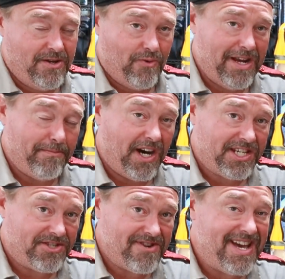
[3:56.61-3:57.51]
why a
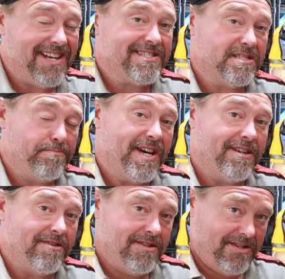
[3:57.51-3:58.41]
Boxster S is
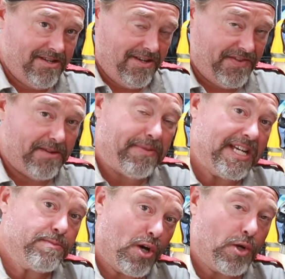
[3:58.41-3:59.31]
better than a
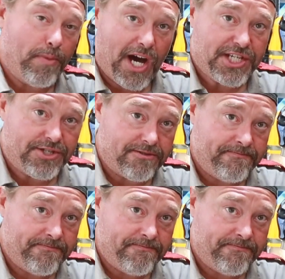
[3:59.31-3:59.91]
base model Boxster.